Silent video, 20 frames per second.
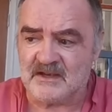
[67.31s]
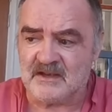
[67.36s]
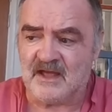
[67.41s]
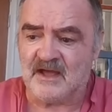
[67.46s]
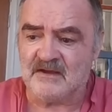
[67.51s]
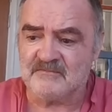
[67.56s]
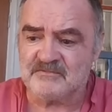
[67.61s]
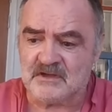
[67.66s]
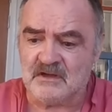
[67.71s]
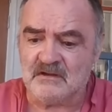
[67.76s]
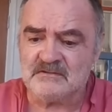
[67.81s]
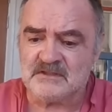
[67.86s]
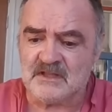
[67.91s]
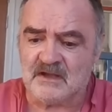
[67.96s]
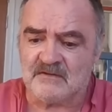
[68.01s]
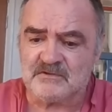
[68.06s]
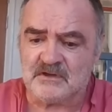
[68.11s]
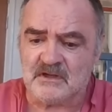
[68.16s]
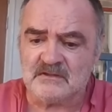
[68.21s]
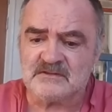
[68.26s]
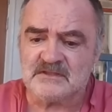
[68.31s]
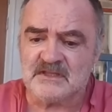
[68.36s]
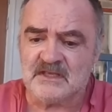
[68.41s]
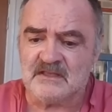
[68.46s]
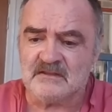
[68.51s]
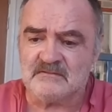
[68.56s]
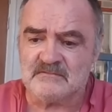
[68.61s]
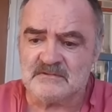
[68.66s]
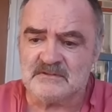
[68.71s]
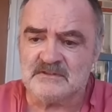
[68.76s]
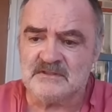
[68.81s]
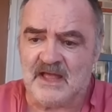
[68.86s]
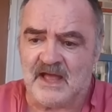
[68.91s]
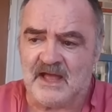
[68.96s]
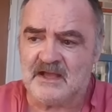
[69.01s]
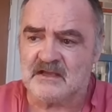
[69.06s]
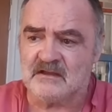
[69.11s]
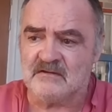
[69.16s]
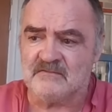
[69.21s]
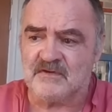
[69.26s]
and I've got the
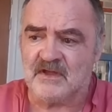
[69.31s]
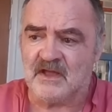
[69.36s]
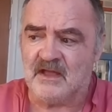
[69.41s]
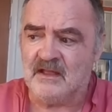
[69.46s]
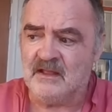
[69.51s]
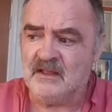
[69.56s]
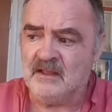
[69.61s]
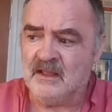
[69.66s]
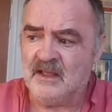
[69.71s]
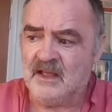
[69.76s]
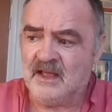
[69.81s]
knack of it.